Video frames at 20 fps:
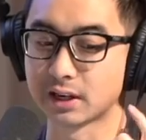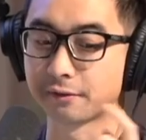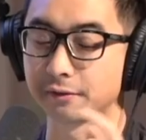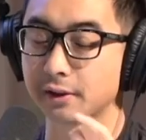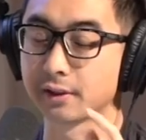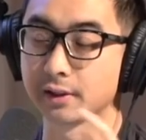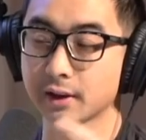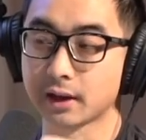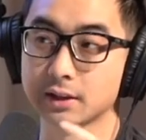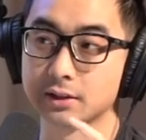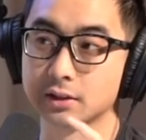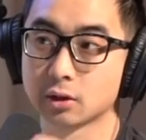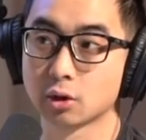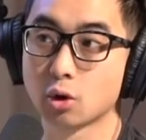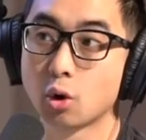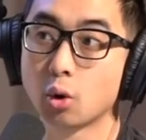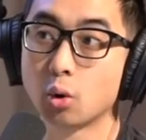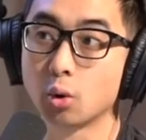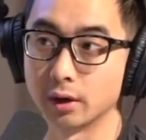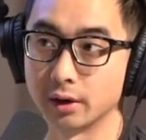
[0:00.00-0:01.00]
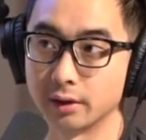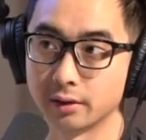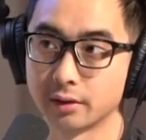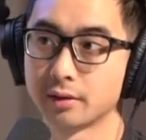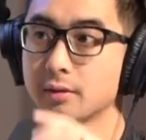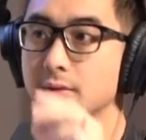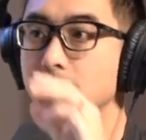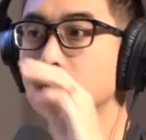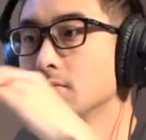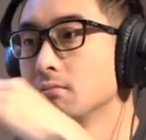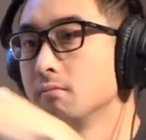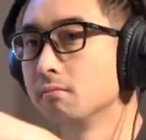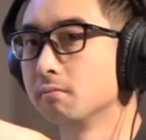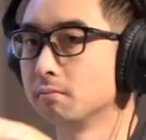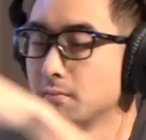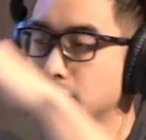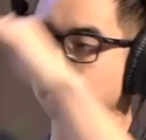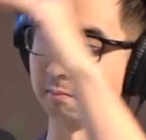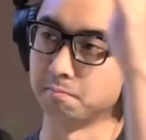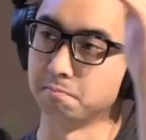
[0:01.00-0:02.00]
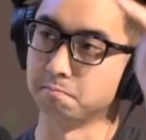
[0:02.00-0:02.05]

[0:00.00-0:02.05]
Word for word: definitely the case in Corinth. Yeah.